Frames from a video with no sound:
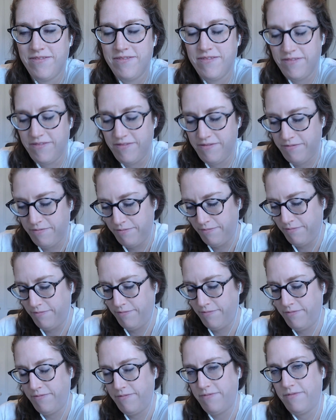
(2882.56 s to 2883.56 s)

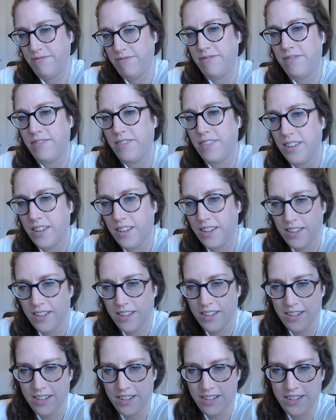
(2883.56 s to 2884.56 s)

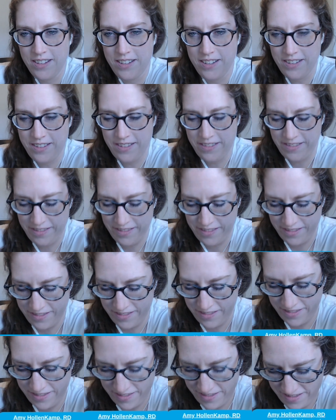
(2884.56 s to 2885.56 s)

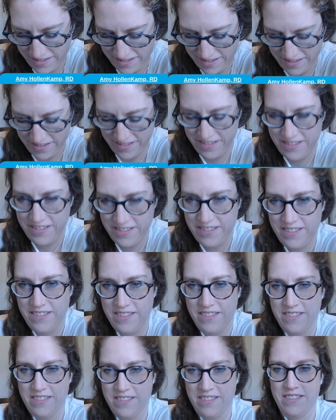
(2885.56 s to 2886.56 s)

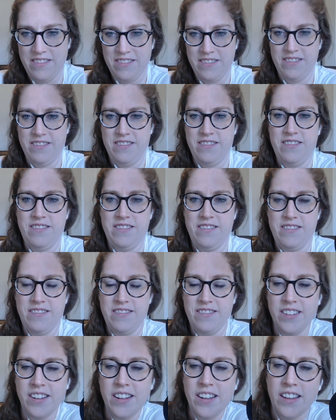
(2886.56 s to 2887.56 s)

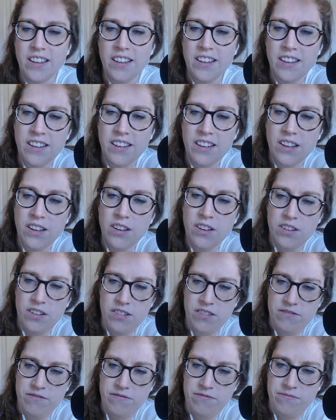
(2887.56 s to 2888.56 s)

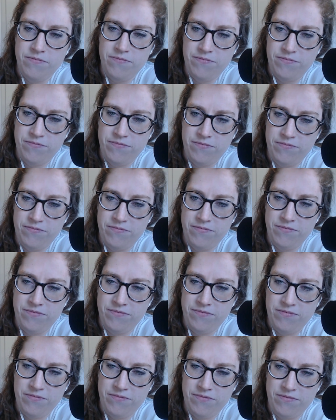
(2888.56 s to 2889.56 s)

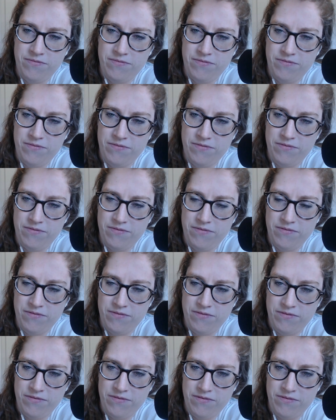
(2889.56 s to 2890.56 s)
(not speaking)